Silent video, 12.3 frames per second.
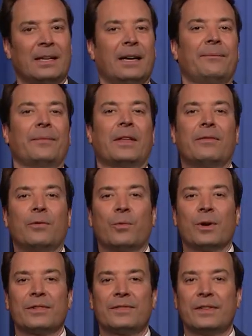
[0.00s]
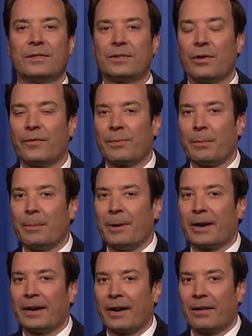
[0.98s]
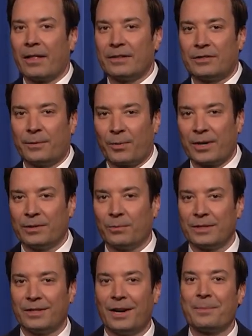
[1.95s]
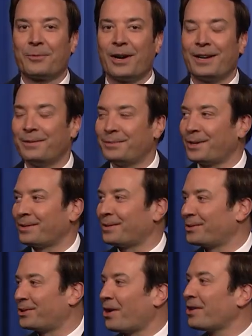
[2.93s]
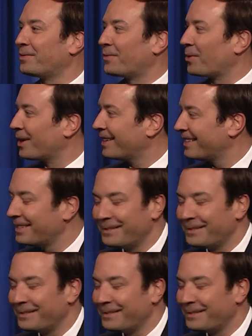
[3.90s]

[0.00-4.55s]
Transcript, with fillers: Yep, even worse, since going from American Airlines to prison was an upgrade, he was also charged for it.